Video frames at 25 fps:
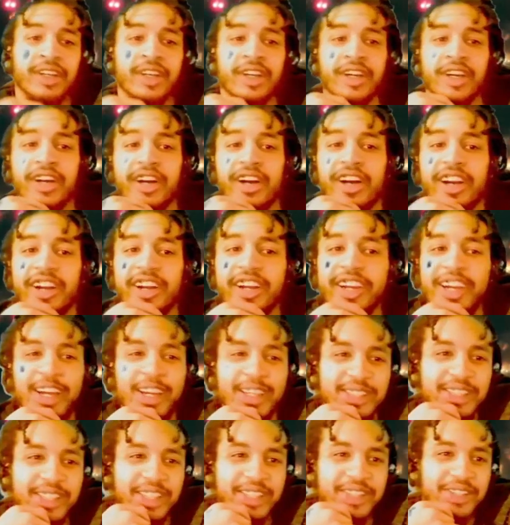Alright
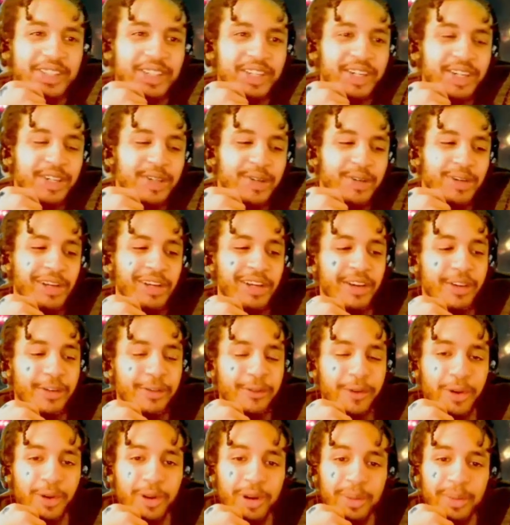guys, that's going to do it
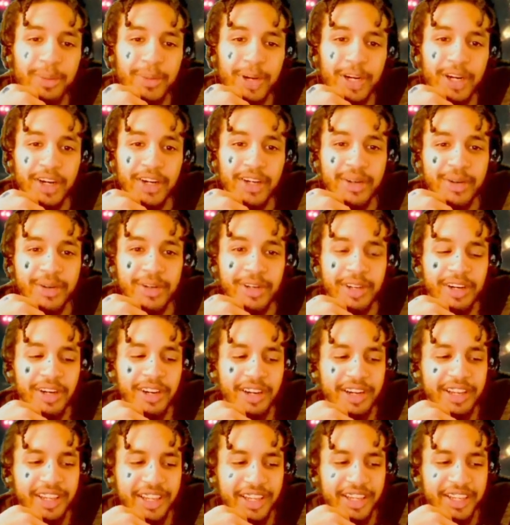for Mario Kart
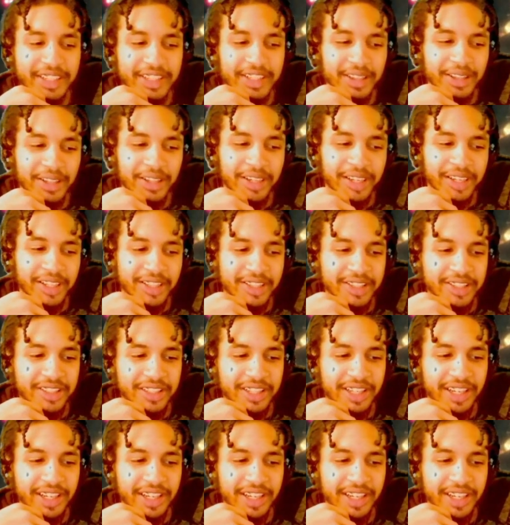8 Deluxe.